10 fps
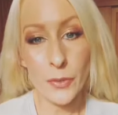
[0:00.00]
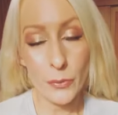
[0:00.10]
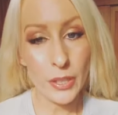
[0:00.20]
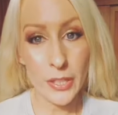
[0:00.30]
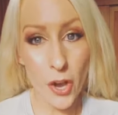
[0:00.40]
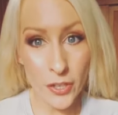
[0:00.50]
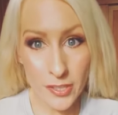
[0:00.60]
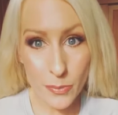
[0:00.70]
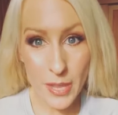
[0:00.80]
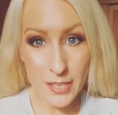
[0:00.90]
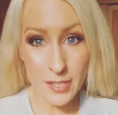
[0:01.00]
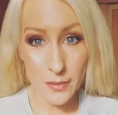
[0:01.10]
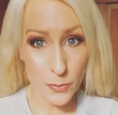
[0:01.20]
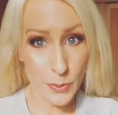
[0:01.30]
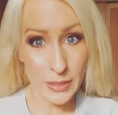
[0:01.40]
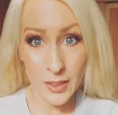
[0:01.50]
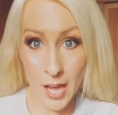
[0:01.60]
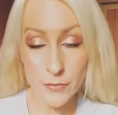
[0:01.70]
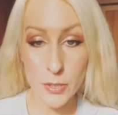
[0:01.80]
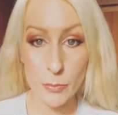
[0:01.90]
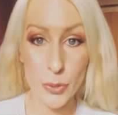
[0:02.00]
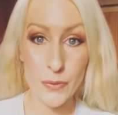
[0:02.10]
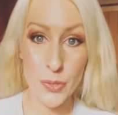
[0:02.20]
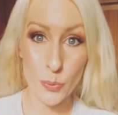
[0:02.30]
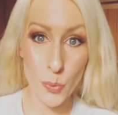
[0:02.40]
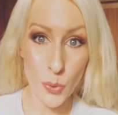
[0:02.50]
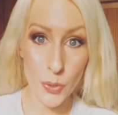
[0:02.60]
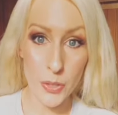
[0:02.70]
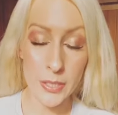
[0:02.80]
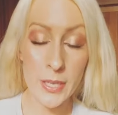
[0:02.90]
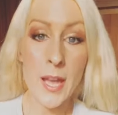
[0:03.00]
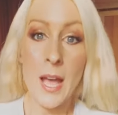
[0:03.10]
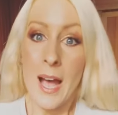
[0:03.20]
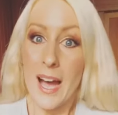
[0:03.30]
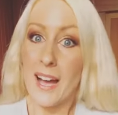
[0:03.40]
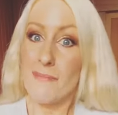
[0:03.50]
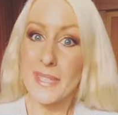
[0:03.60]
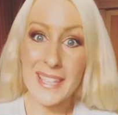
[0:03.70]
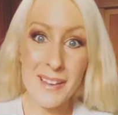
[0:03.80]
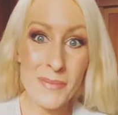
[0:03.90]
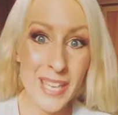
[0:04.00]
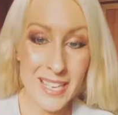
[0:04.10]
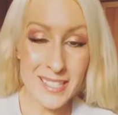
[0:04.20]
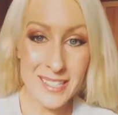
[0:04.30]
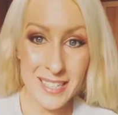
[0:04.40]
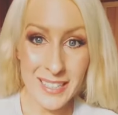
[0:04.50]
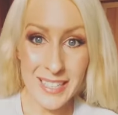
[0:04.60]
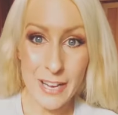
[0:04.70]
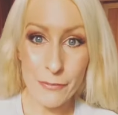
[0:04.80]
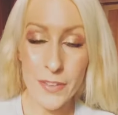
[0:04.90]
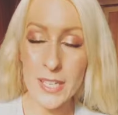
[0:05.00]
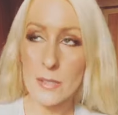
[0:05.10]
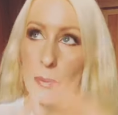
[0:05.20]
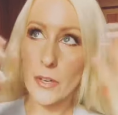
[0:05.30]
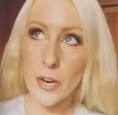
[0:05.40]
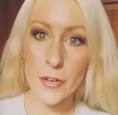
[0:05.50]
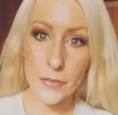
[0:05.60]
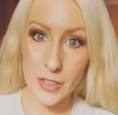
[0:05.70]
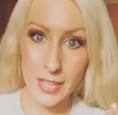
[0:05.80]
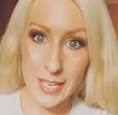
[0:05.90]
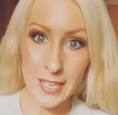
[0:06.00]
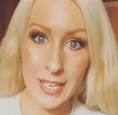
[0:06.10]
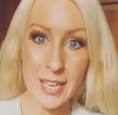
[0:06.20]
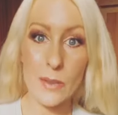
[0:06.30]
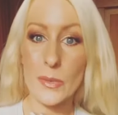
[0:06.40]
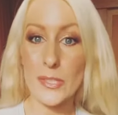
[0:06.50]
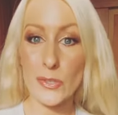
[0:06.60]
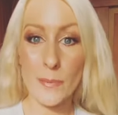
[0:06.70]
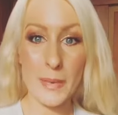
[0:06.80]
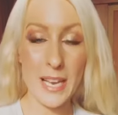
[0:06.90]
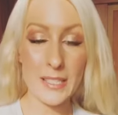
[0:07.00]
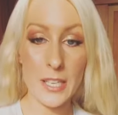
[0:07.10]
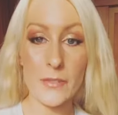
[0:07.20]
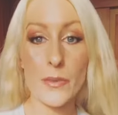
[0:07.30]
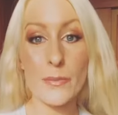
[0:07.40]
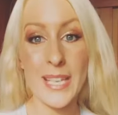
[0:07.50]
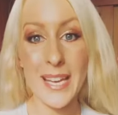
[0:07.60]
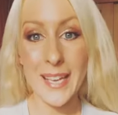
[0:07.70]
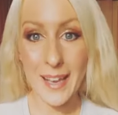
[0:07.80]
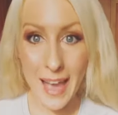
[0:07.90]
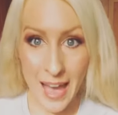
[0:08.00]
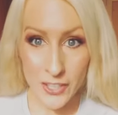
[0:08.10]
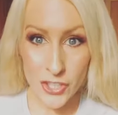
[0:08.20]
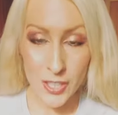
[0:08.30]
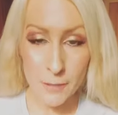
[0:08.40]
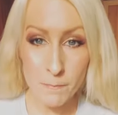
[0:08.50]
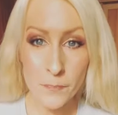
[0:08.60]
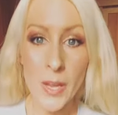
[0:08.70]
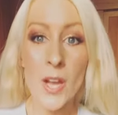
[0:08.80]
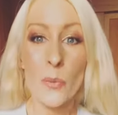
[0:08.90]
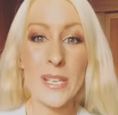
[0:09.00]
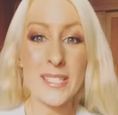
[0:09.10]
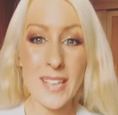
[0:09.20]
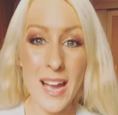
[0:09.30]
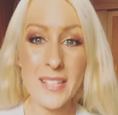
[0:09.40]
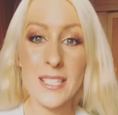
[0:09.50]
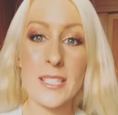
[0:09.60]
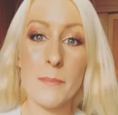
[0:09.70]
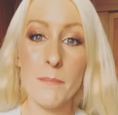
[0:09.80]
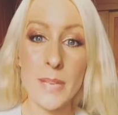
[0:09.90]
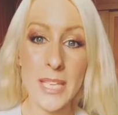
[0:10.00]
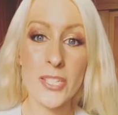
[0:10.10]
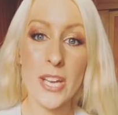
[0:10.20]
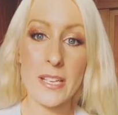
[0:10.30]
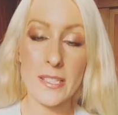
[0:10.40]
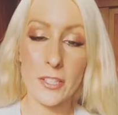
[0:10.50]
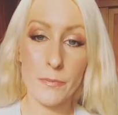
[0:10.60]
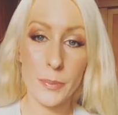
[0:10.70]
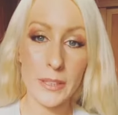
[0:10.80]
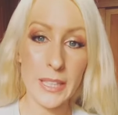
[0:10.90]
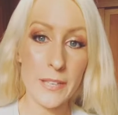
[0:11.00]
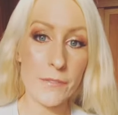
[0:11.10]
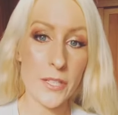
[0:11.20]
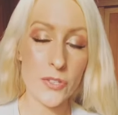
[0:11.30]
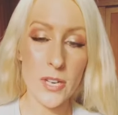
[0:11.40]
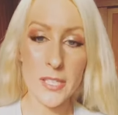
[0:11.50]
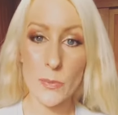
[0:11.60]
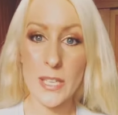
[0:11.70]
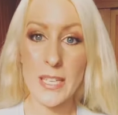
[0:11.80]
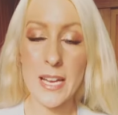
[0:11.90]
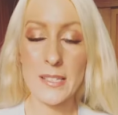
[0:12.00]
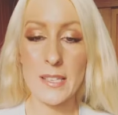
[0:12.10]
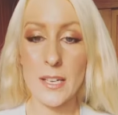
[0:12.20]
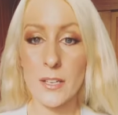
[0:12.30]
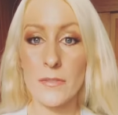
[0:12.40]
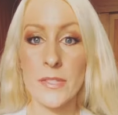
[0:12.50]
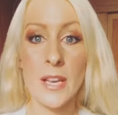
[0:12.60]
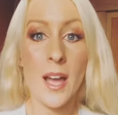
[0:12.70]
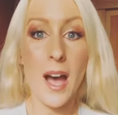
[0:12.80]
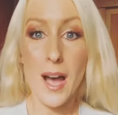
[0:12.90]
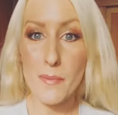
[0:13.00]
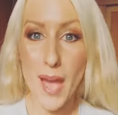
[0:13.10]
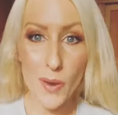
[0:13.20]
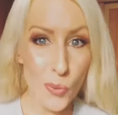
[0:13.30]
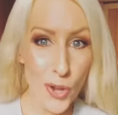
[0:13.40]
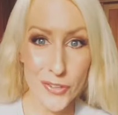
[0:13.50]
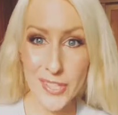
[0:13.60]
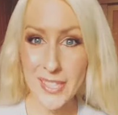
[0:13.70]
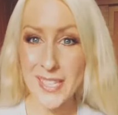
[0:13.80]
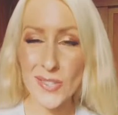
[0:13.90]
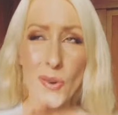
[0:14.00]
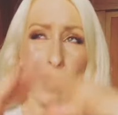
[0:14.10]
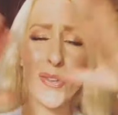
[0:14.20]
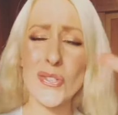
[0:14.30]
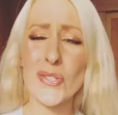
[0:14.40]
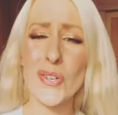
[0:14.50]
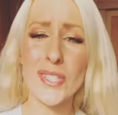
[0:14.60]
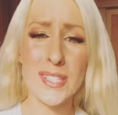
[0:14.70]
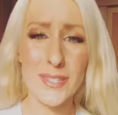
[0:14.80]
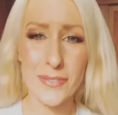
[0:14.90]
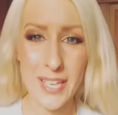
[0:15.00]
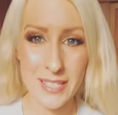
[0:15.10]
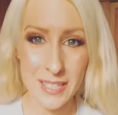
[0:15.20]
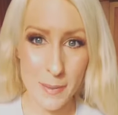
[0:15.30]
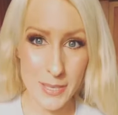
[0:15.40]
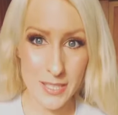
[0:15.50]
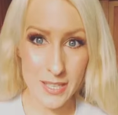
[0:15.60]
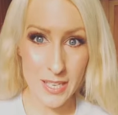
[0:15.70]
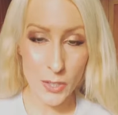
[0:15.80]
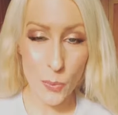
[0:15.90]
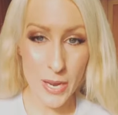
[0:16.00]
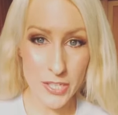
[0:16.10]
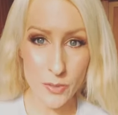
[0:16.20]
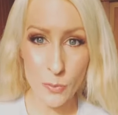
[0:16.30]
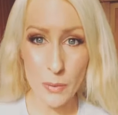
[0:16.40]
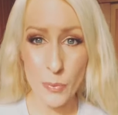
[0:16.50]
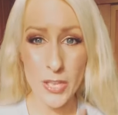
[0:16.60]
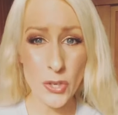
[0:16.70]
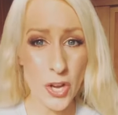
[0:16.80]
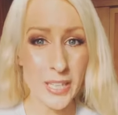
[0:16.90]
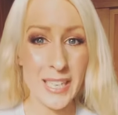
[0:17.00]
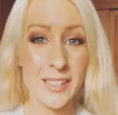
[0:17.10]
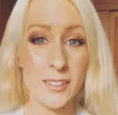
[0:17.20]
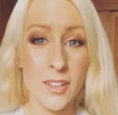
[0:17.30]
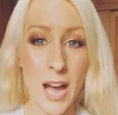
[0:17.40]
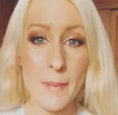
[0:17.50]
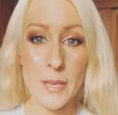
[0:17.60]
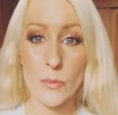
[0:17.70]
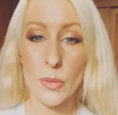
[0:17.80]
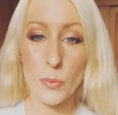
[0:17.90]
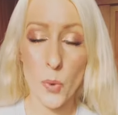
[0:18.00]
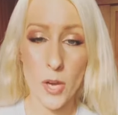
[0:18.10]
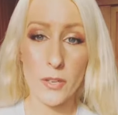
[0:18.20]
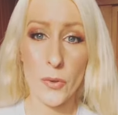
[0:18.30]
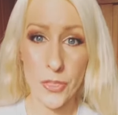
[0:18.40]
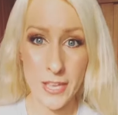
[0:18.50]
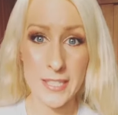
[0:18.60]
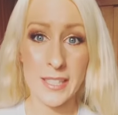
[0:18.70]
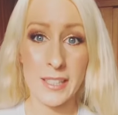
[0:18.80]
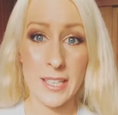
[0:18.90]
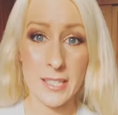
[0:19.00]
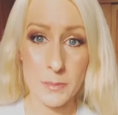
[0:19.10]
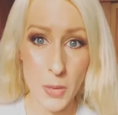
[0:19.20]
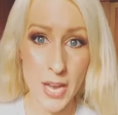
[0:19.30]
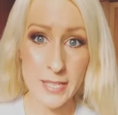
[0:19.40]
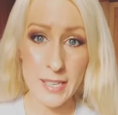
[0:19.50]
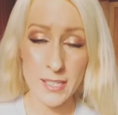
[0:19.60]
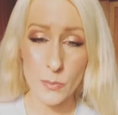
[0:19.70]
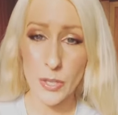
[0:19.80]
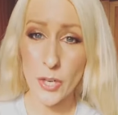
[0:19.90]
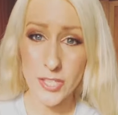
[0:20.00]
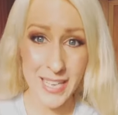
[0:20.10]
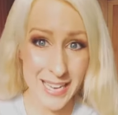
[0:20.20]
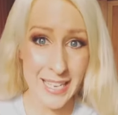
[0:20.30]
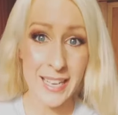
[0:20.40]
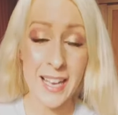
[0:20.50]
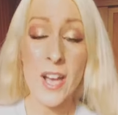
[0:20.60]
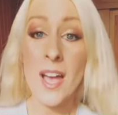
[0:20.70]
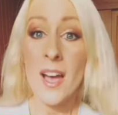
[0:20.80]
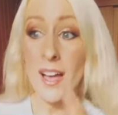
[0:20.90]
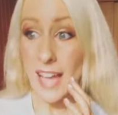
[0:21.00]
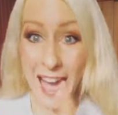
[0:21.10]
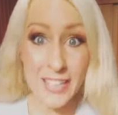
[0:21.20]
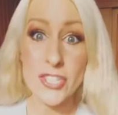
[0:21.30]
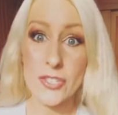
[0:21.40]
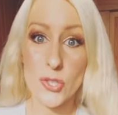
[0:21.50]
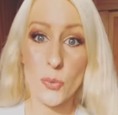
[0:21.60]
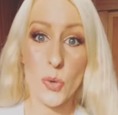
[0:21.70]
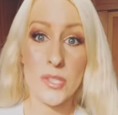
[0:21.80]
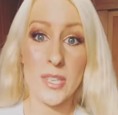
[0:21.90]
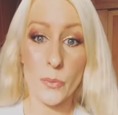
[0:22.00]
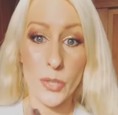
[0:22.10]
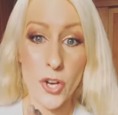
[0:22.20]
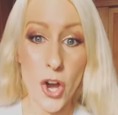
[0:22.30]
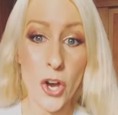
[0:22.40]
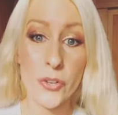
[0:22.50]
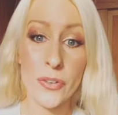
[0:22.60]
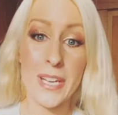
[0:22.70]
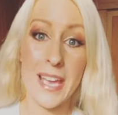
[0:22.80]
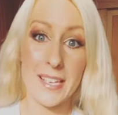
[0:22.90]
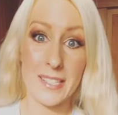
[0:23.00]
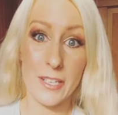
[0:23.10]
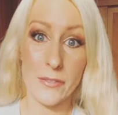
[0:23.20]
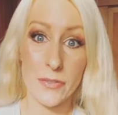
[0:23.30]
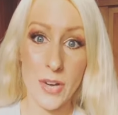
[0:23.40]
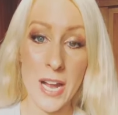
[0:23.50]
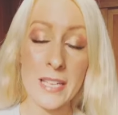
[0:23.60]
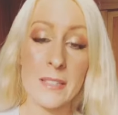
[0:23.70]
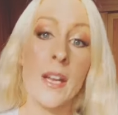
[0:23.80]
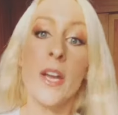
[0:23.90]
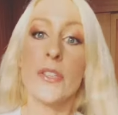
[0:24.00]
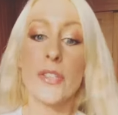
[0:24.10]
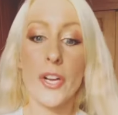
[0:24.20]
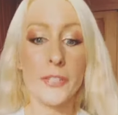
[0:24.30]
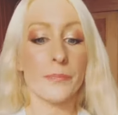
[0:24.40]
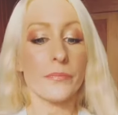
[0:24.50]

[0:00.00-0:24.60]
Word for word: if we're really honest with ourselves, we'd love to move toward. Um, but then we get stuck in our fears, we're overthinking, we're stopping ourselves from taking action. We start to diminish our self belief, our trust within ourselves, um, our worthiness, all sorts of things come into the equation when we're not in alignment with what authentically inspires us and we're not taking action towards it. We're not honoring ourselves, right? So